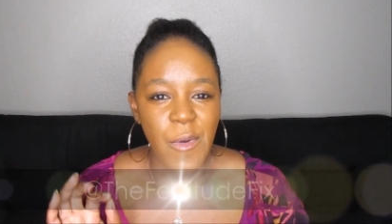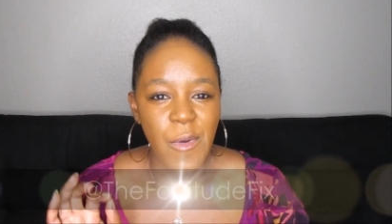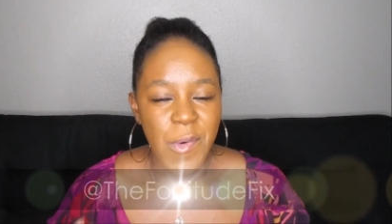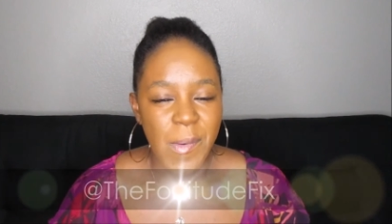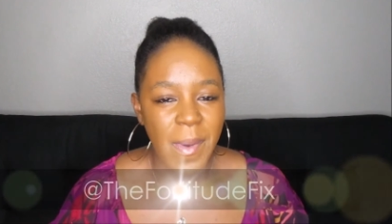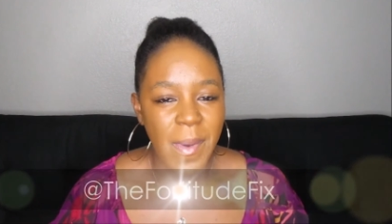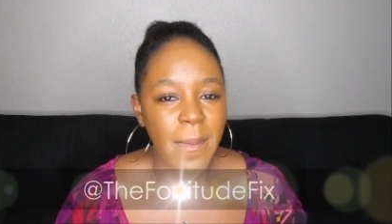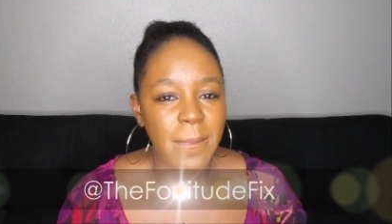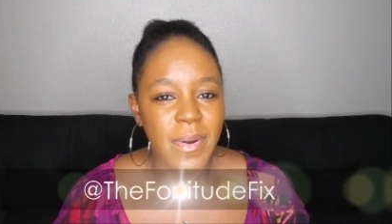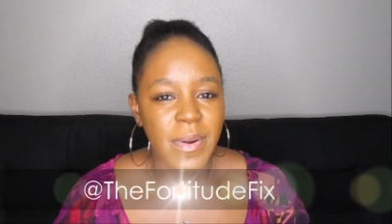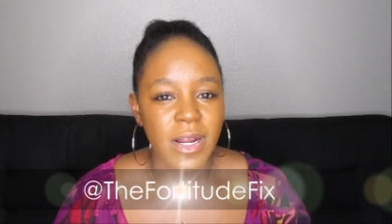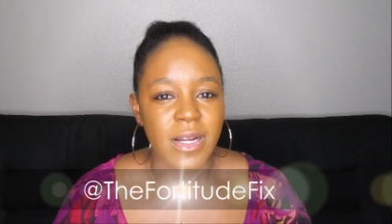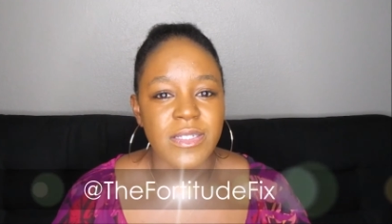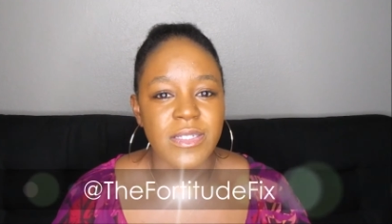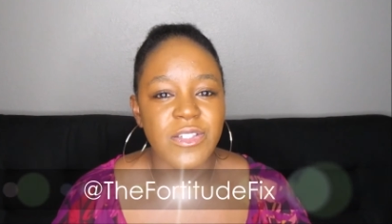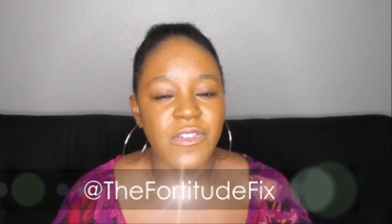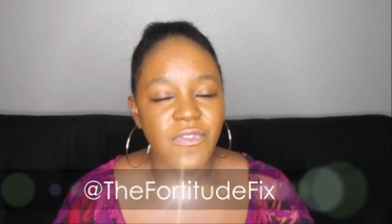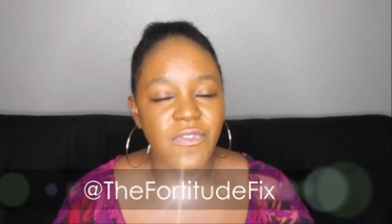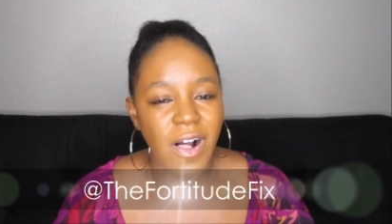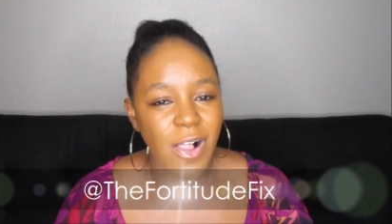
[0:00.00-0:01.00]
Remember
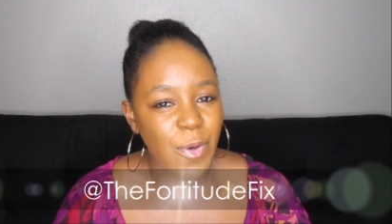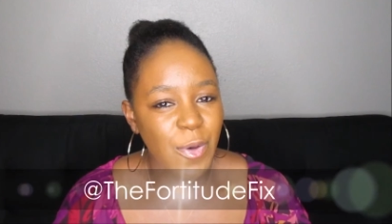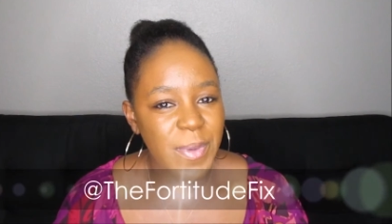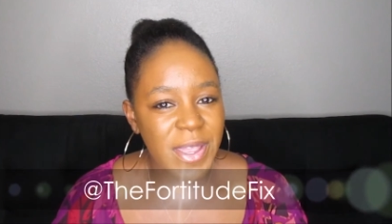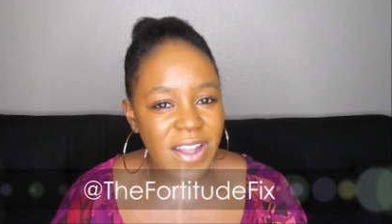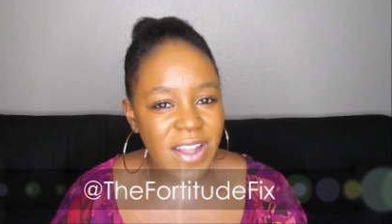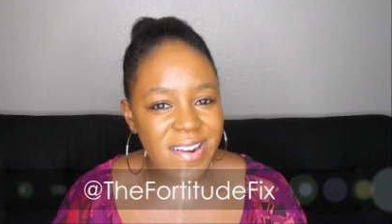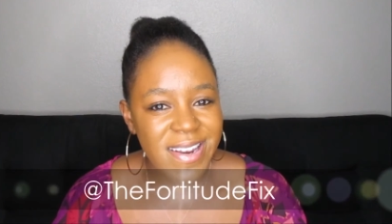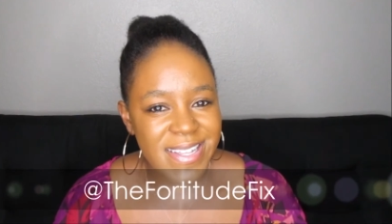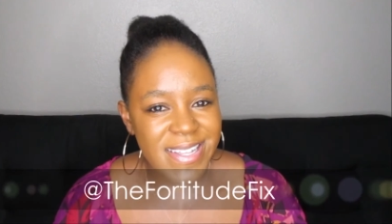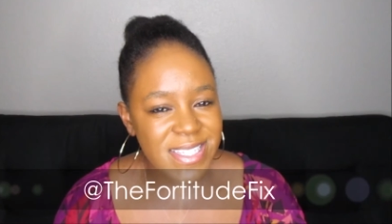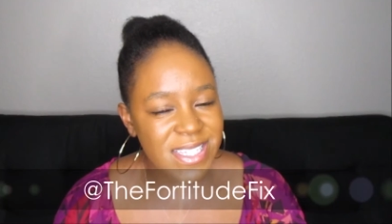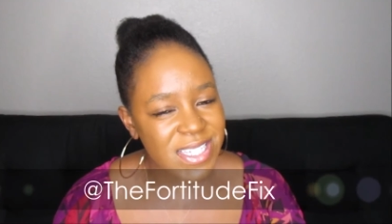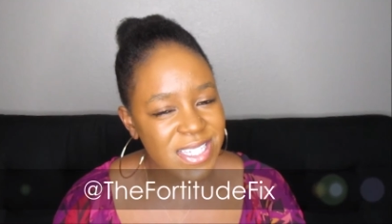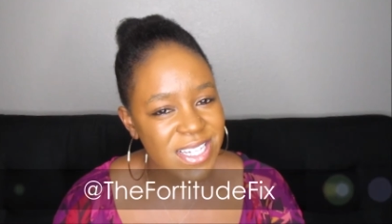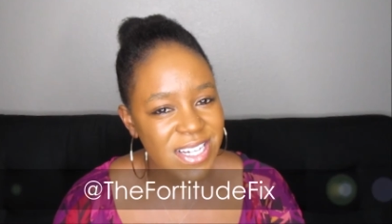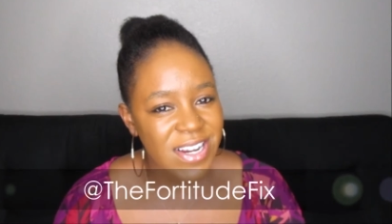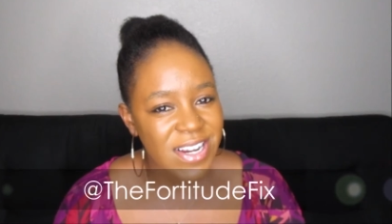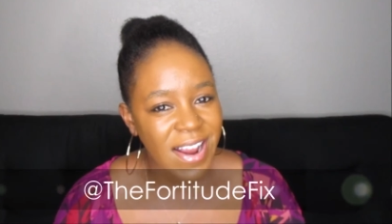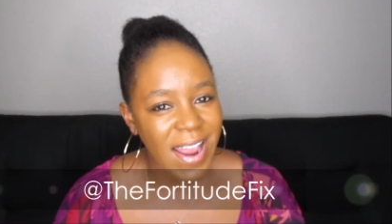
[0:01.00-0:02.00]
to follow me on
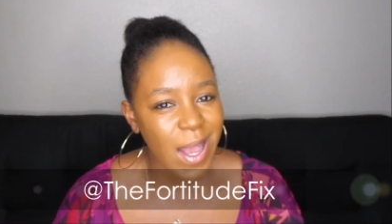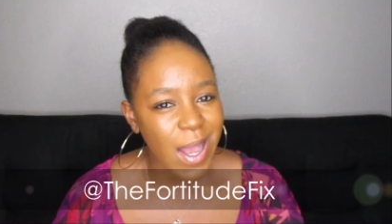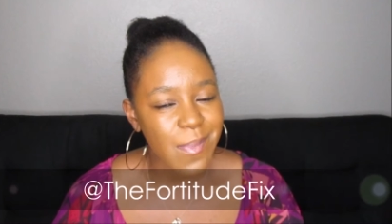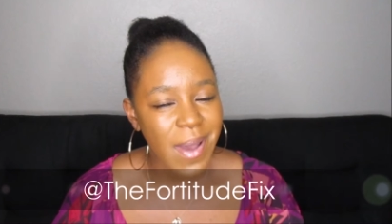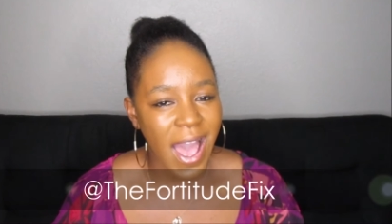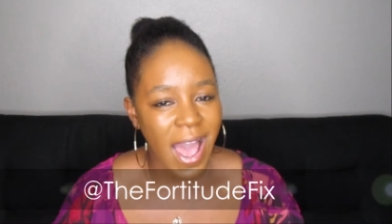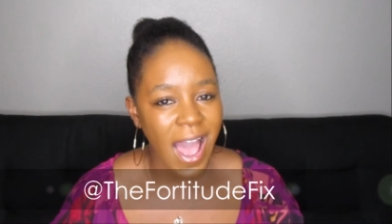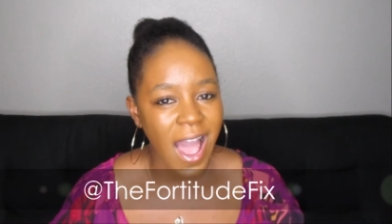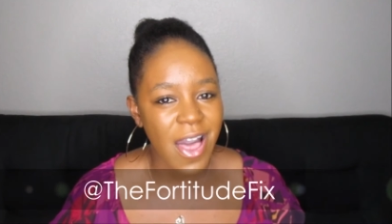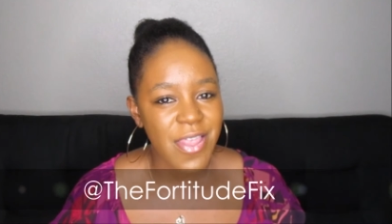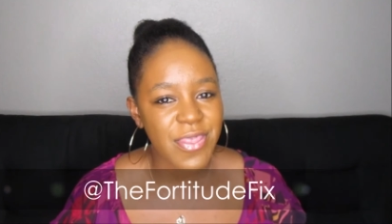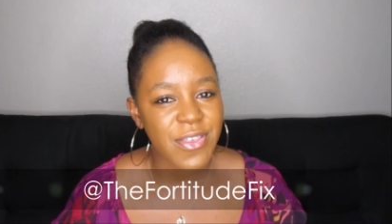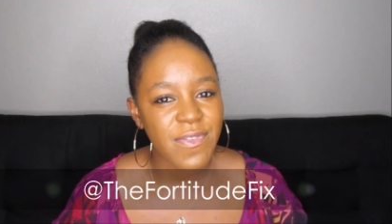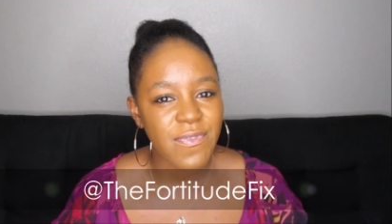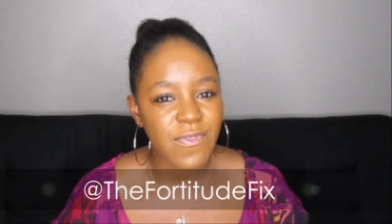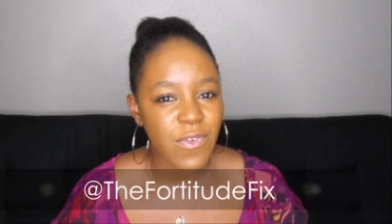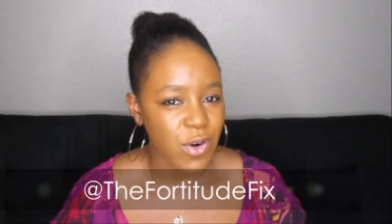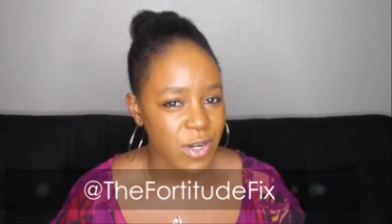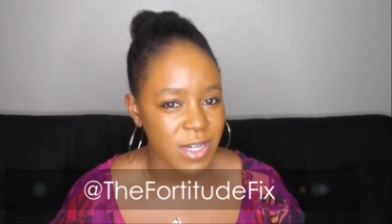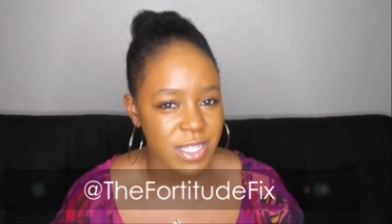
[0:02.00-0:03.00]
Instagram at The
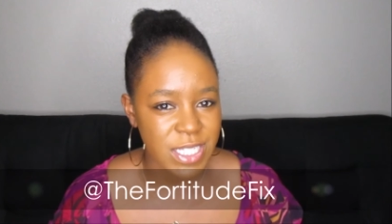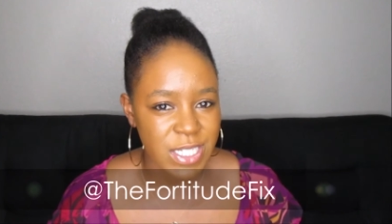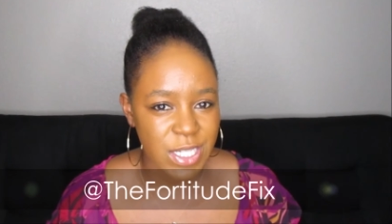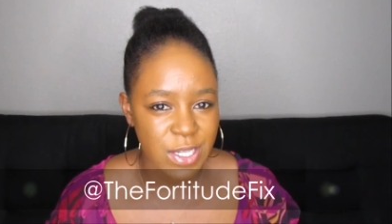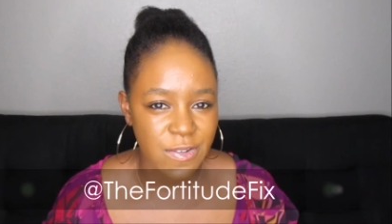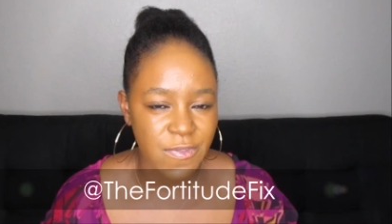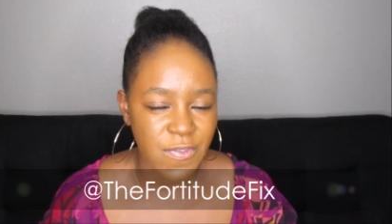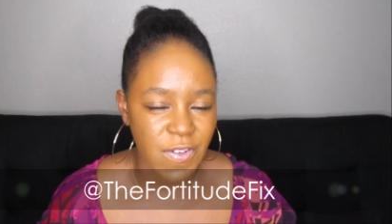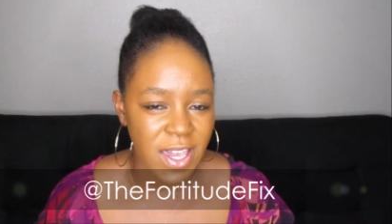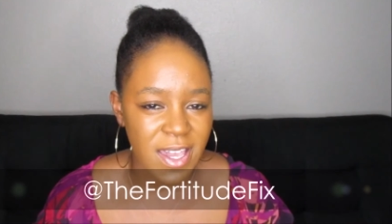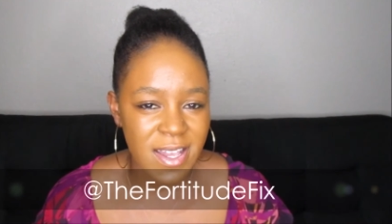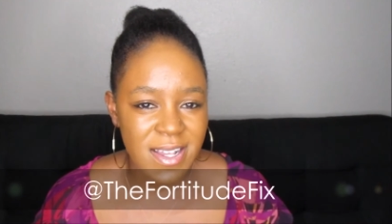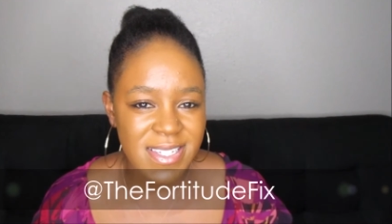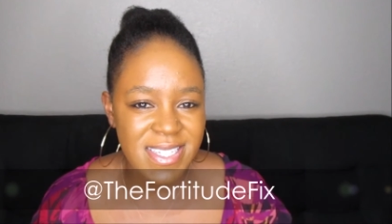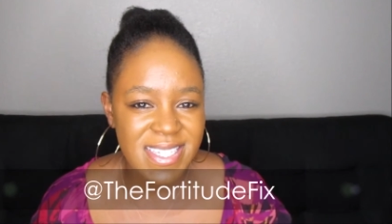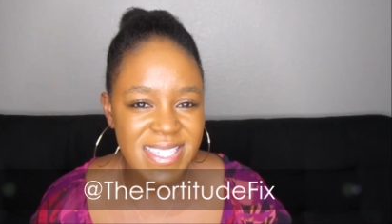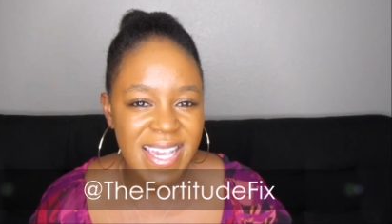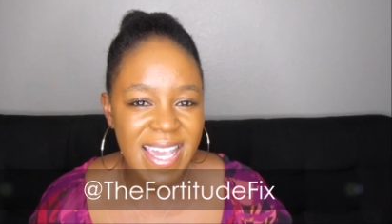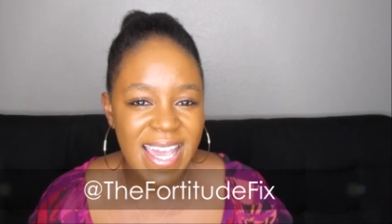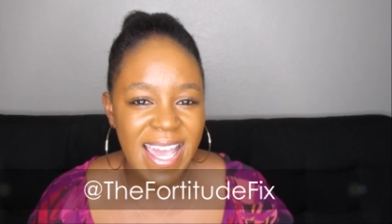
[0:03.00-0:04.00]
Fortitude
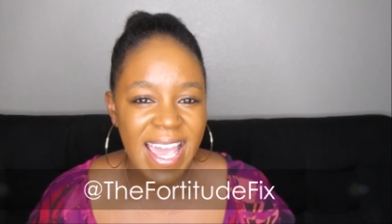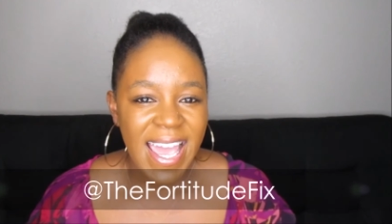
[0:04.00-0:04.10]
Fix